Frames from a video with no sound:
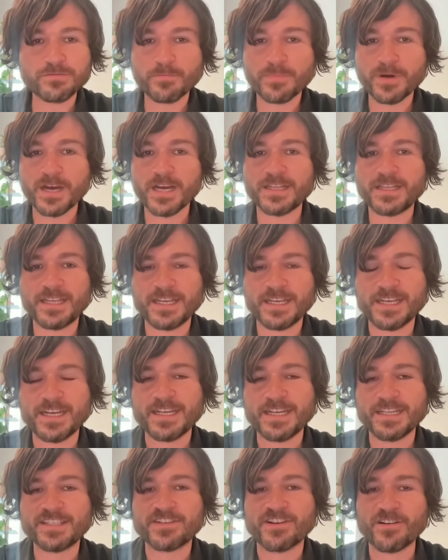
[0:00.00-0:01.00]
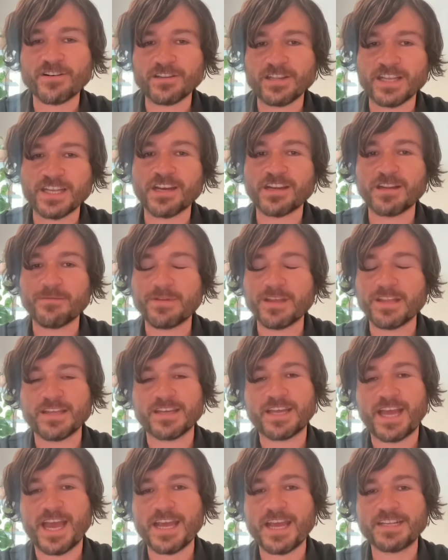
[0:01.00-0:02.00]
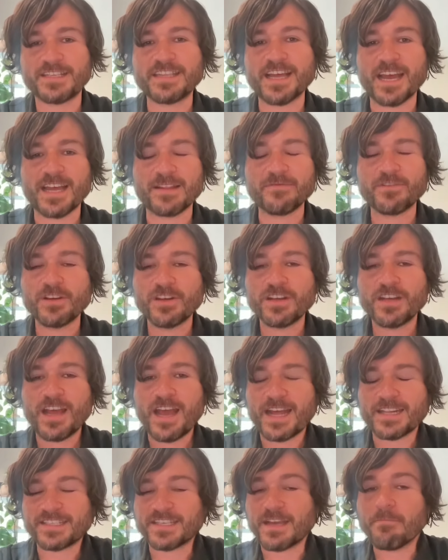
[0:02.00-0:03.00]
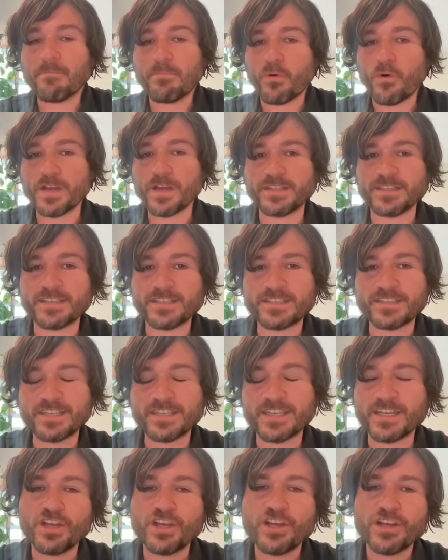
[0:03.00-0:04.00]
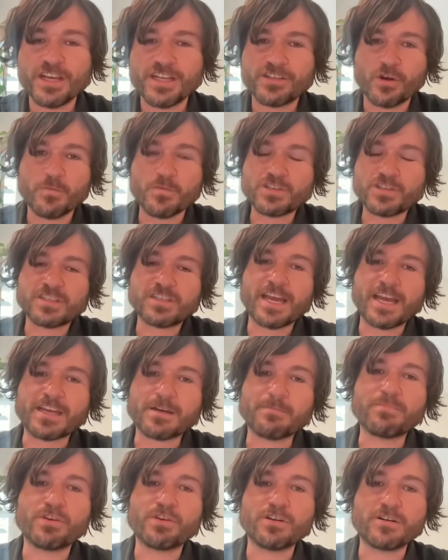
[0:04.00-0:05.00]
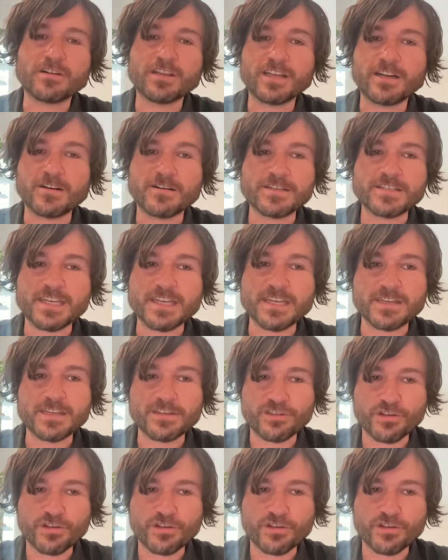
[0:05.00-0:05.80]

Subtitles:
but it's certainly going to be the case that at some point it's almost like computer literacy.